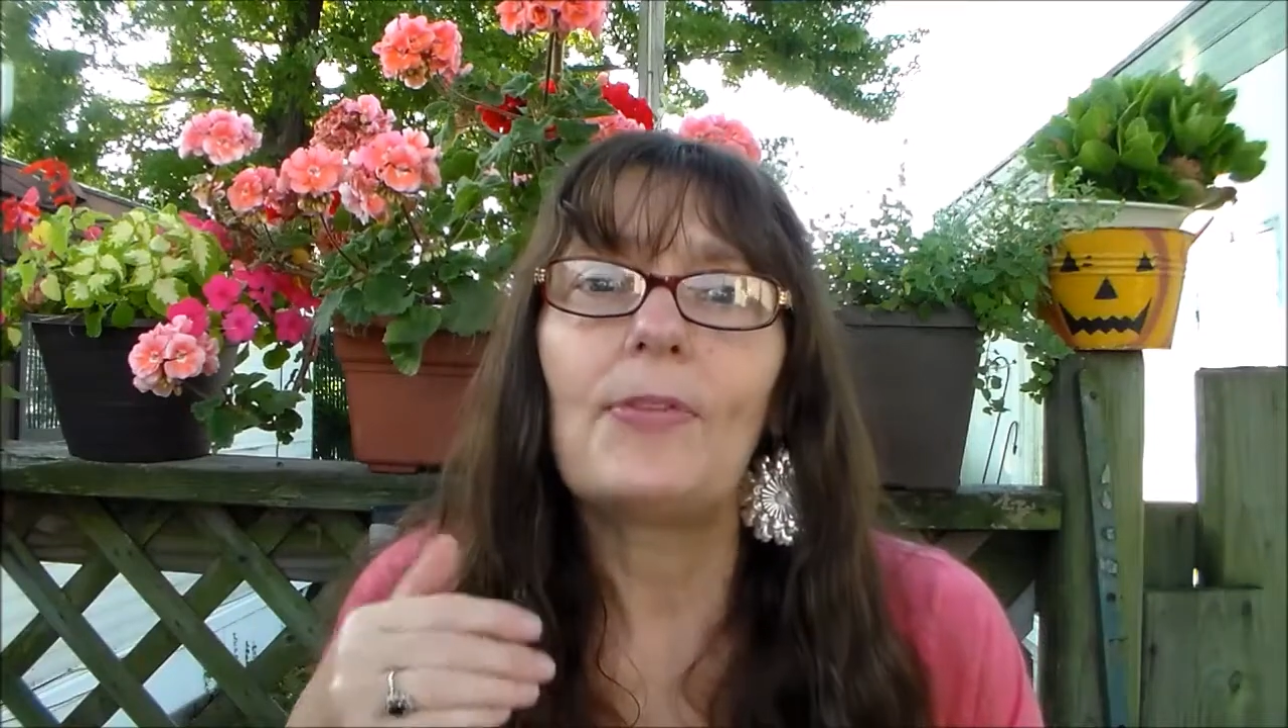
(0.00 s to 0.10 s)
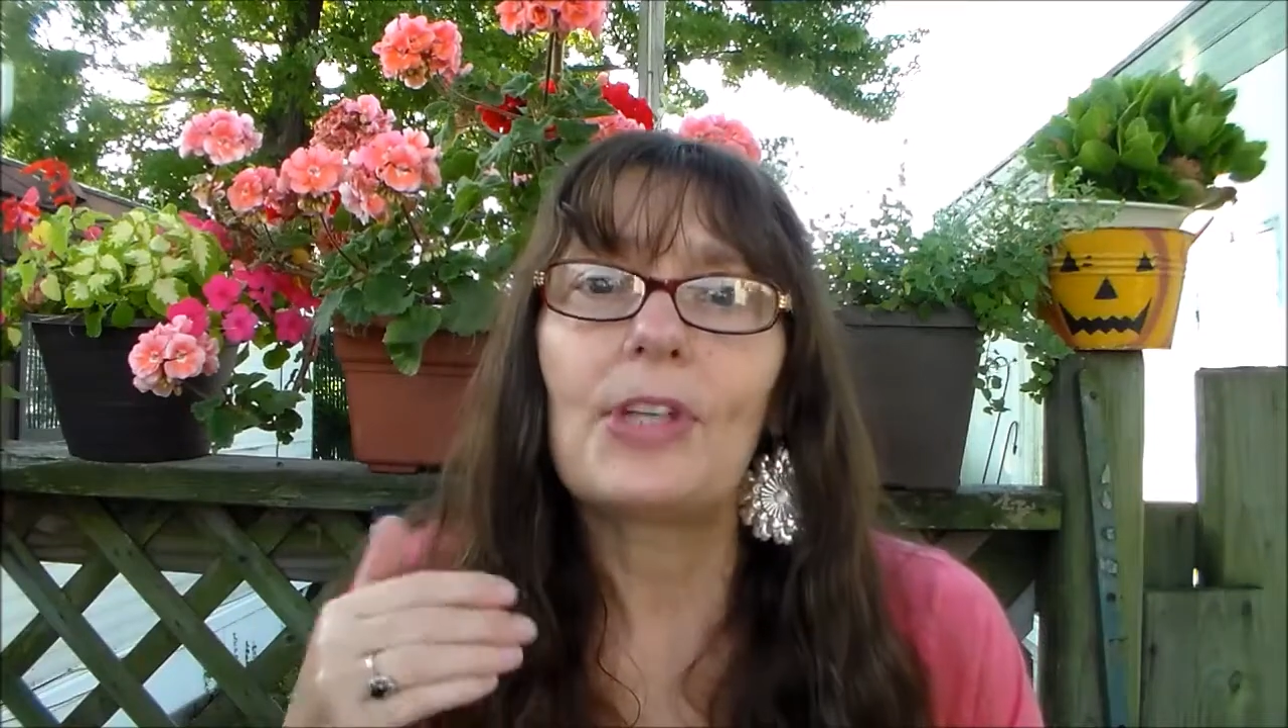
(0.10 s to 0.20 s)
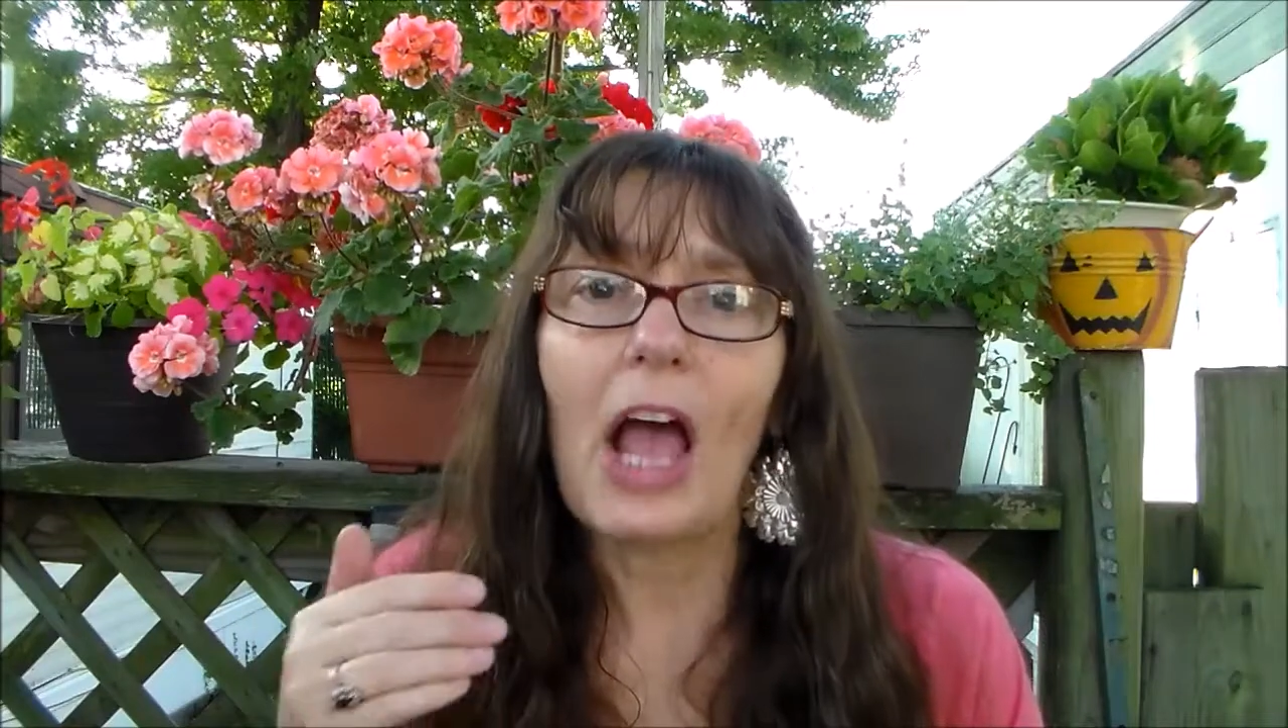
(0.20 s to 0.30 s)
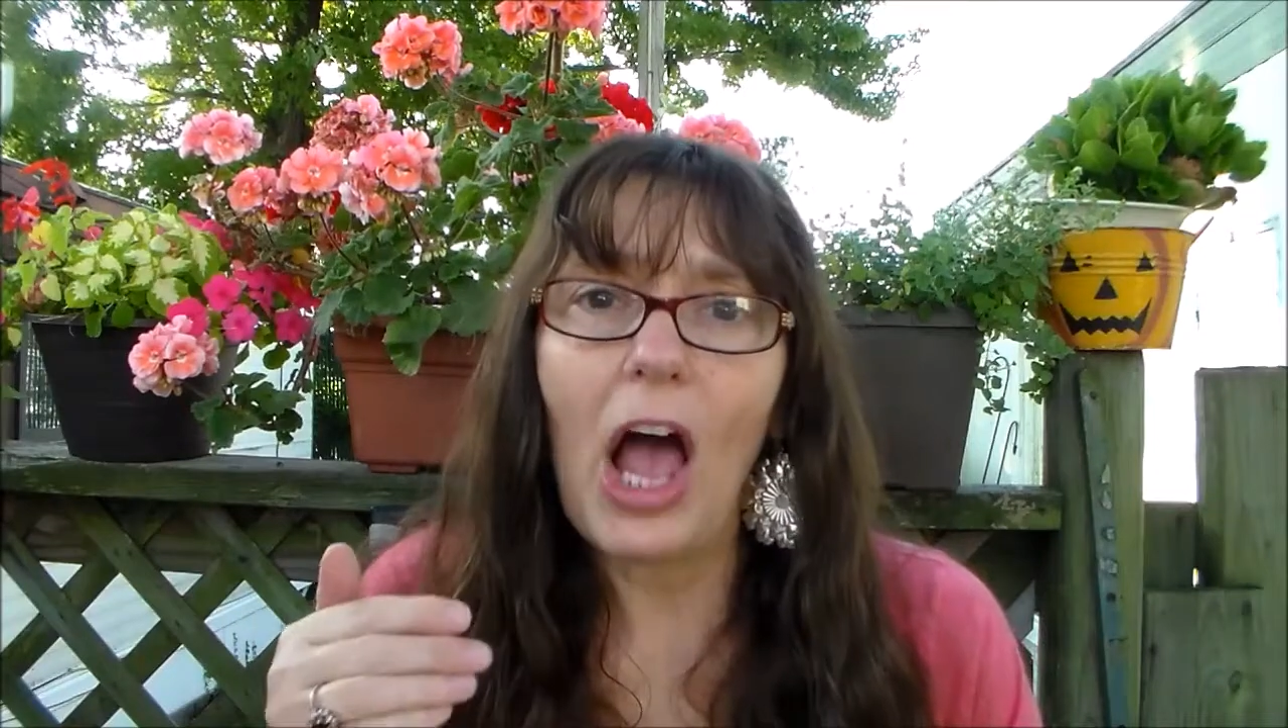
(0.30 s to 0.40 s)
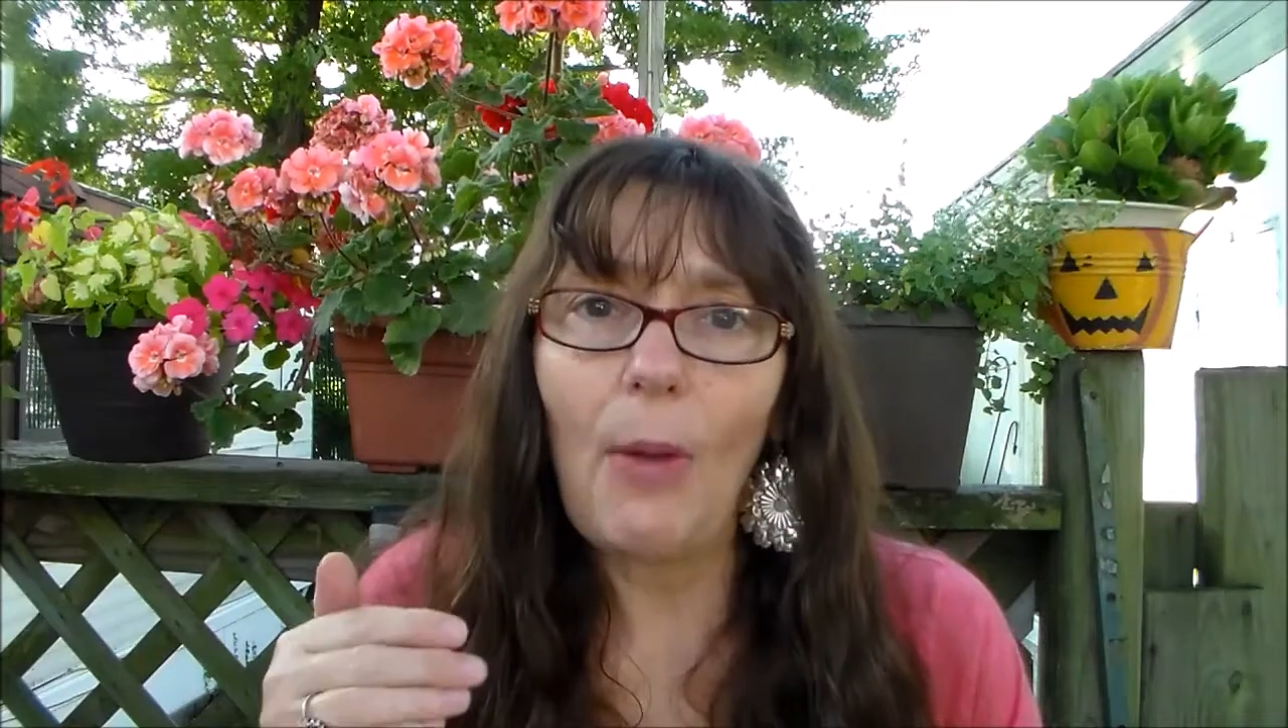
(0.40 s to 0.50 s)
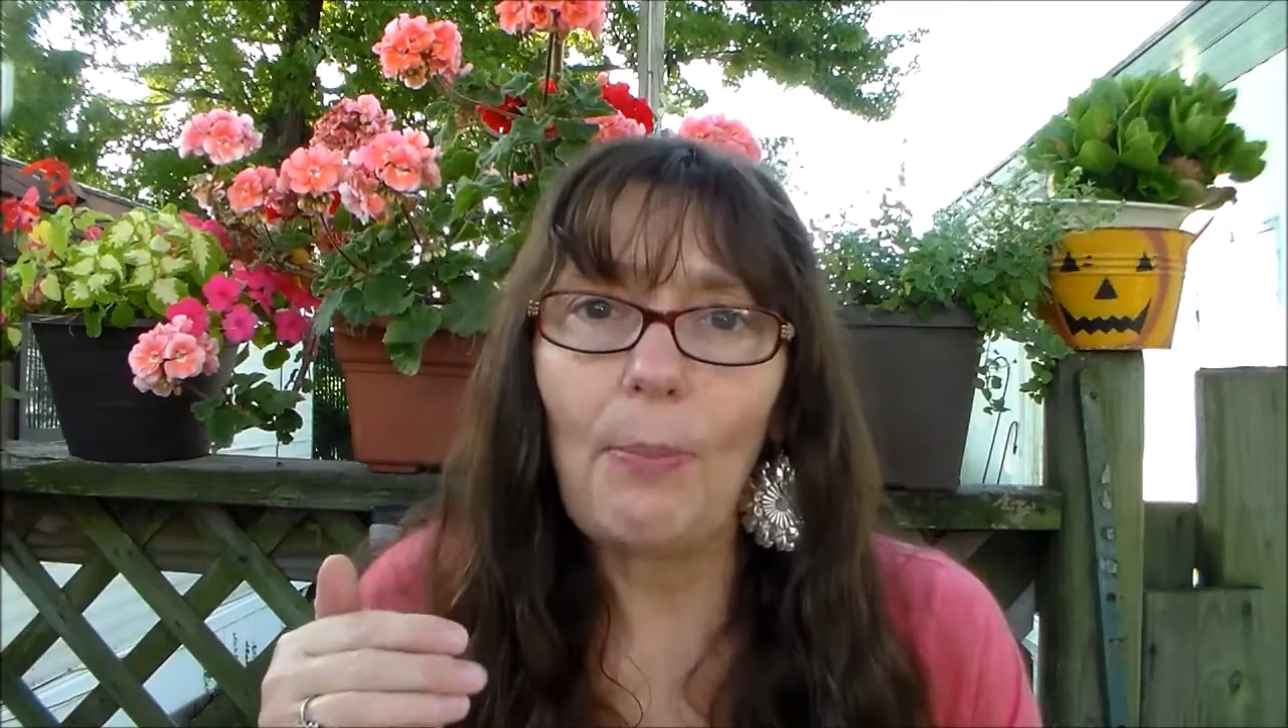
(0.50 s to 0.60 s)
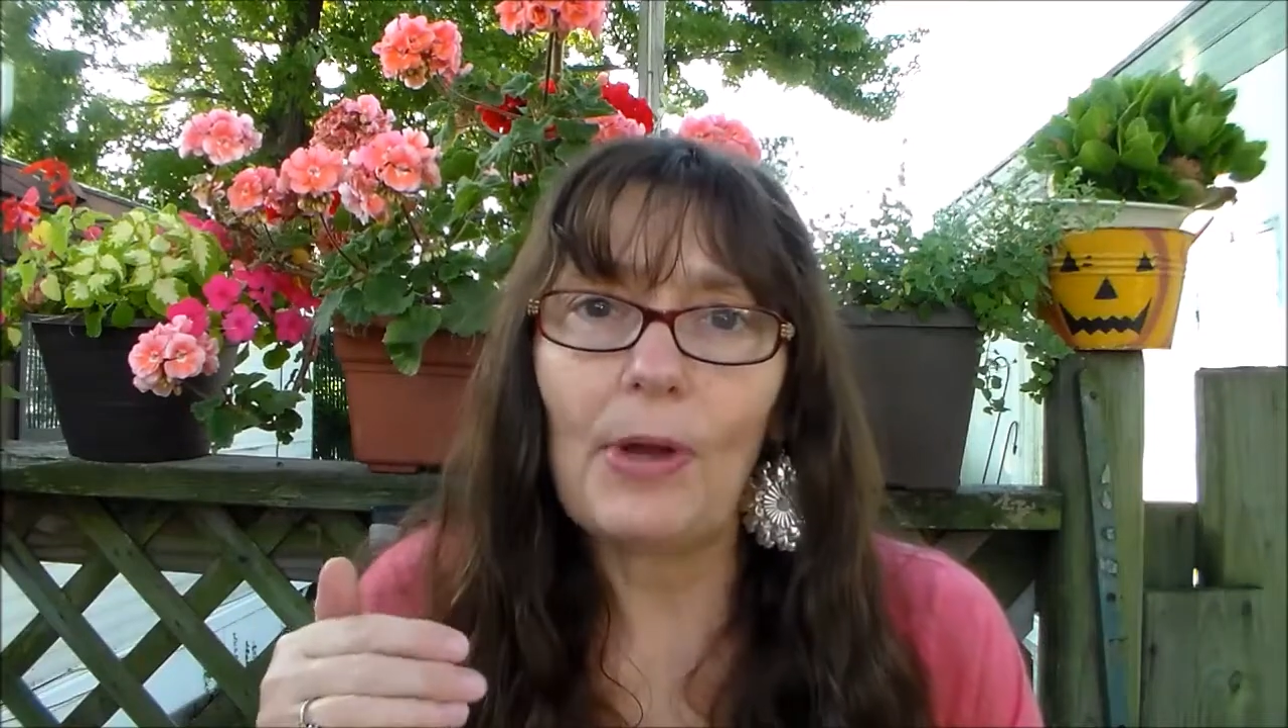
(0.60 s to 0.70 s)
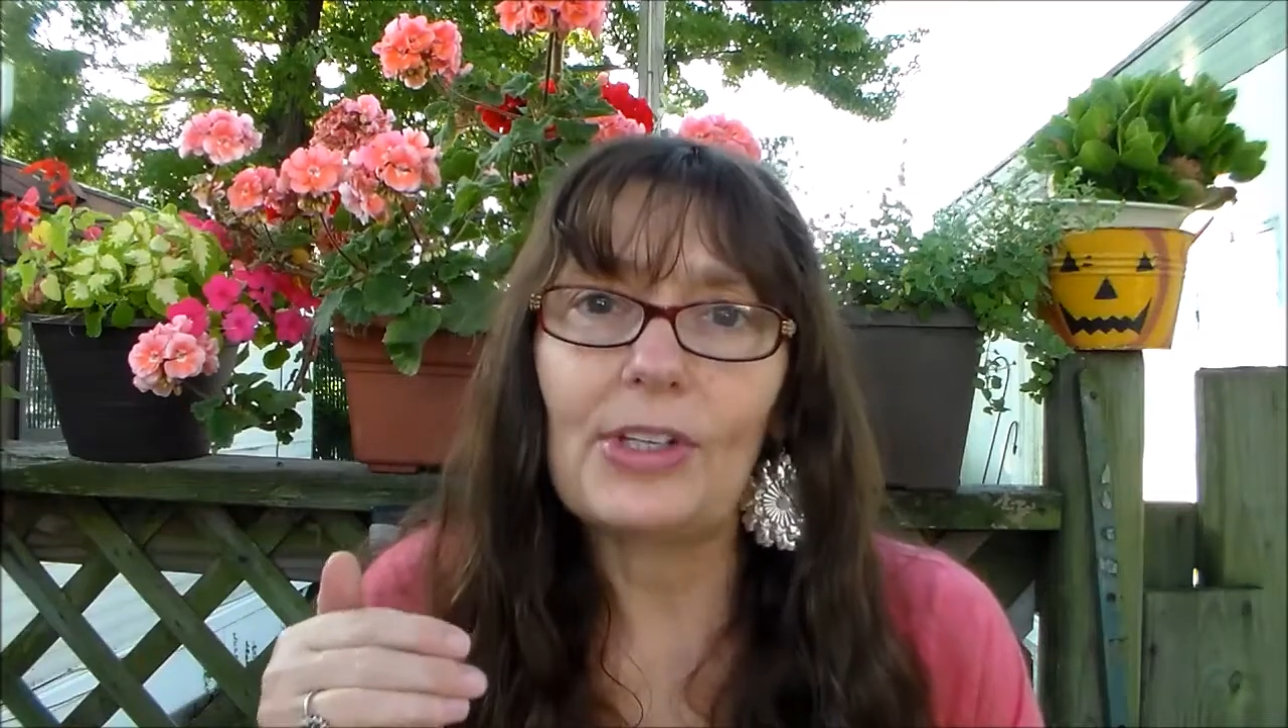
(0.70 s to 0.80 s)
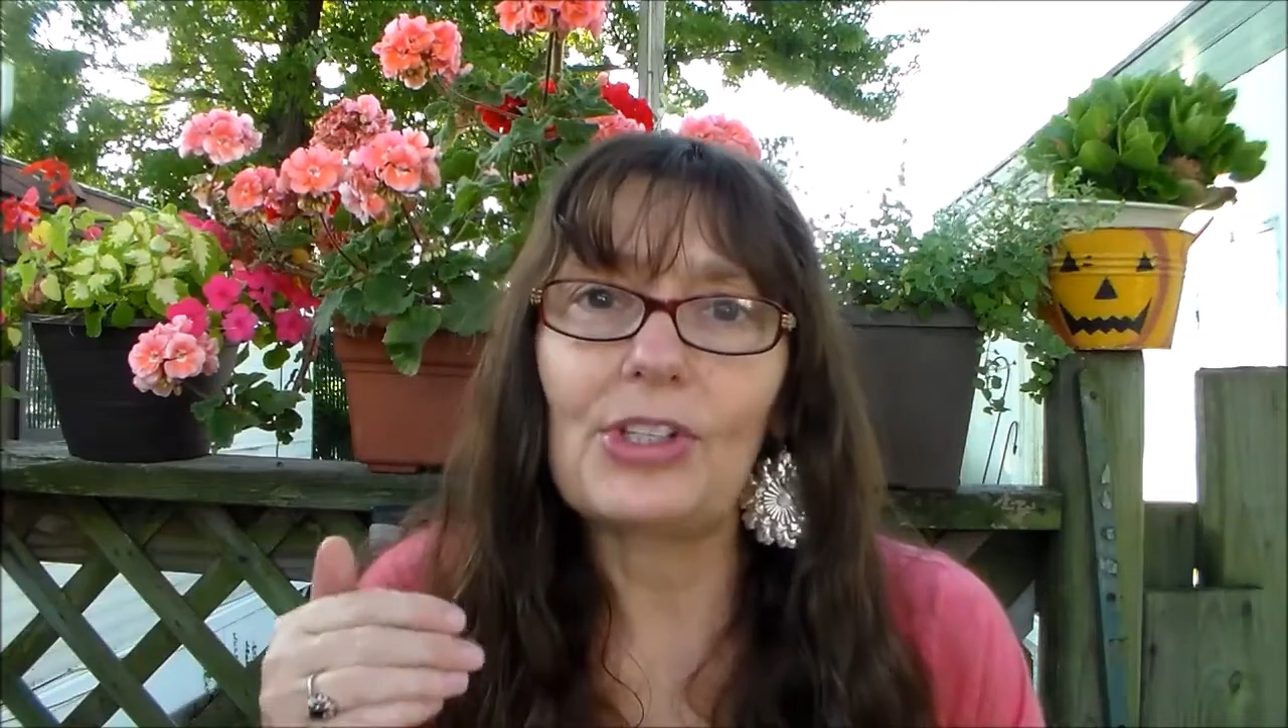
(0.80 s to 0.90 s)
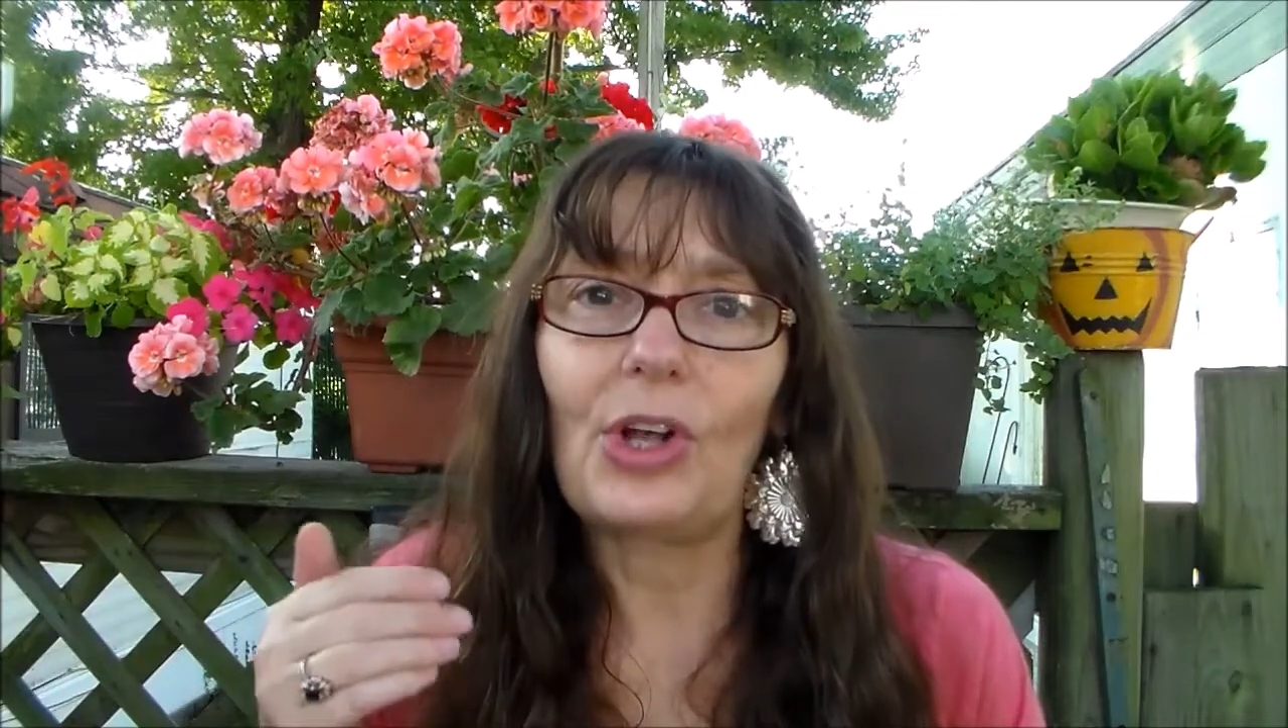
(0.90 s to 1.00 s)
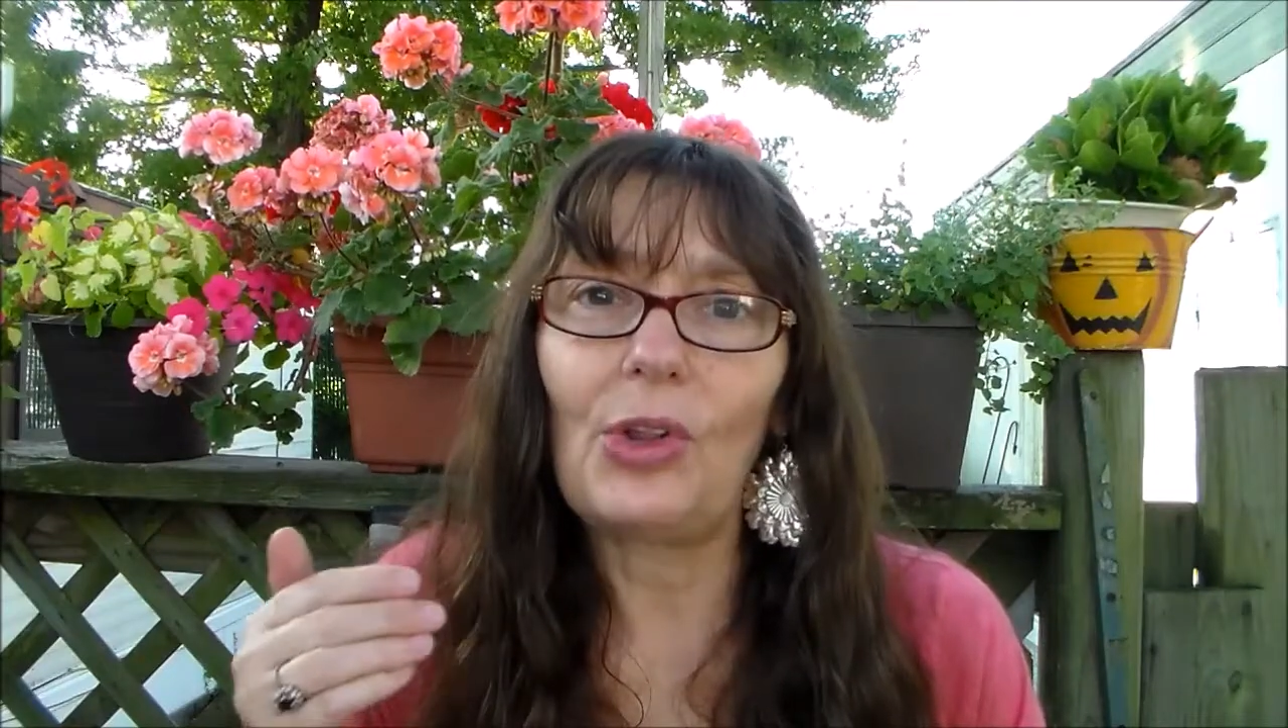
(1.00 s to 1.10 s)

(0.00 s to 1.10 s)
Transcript: to help us